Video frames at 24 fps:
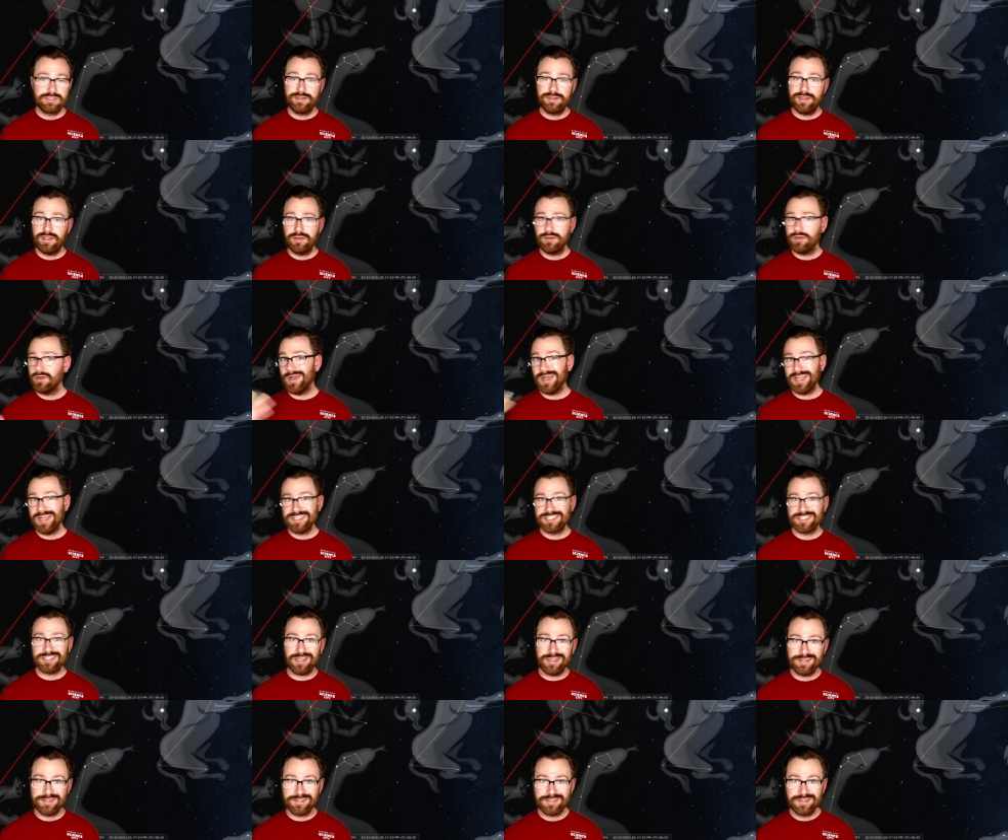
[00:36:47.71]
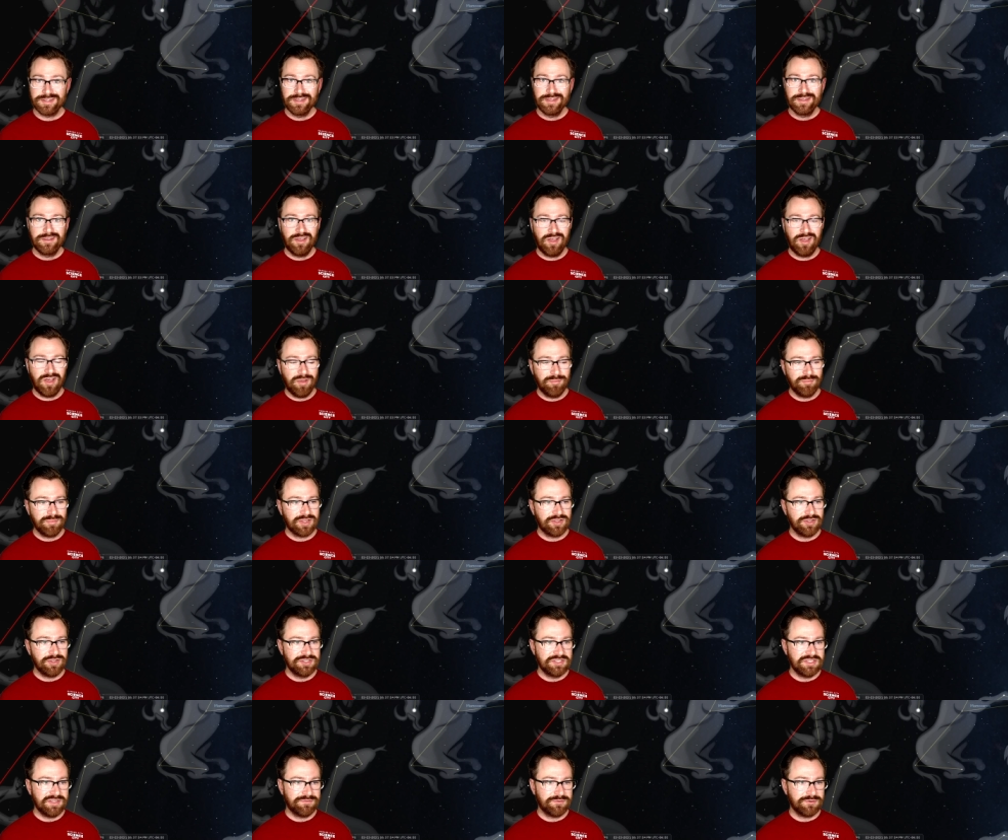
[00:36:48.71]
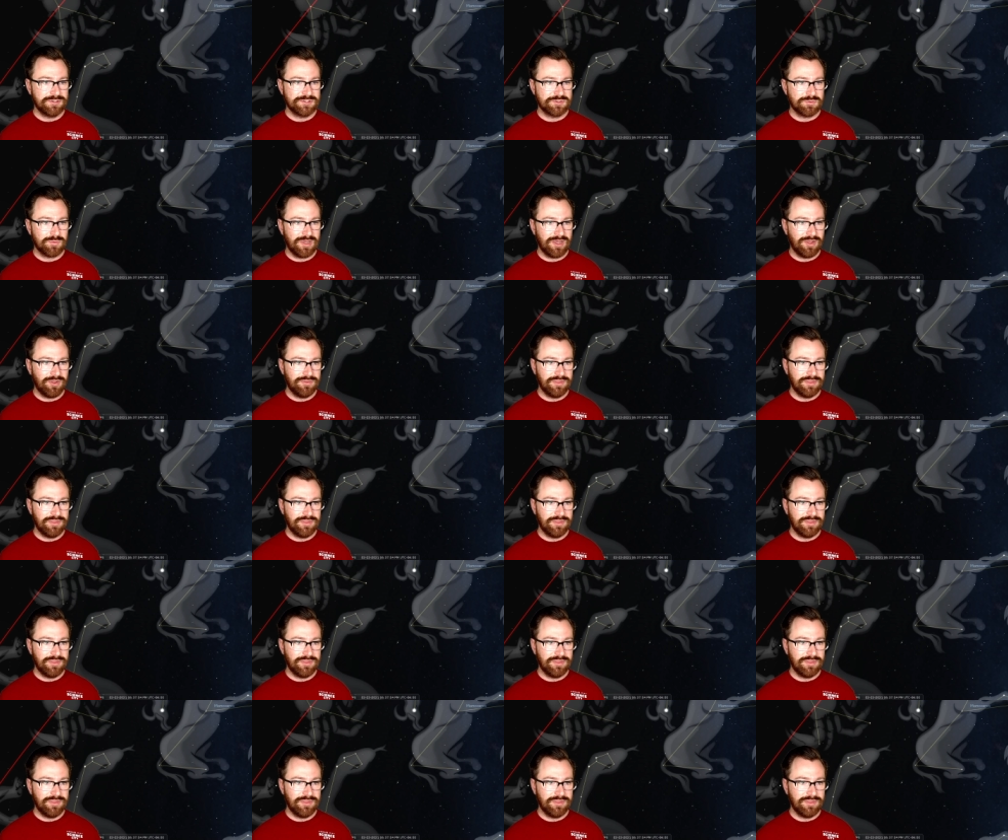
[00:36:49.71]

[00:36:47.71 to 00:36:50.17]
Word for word: And then your eyesight um, could differ as well.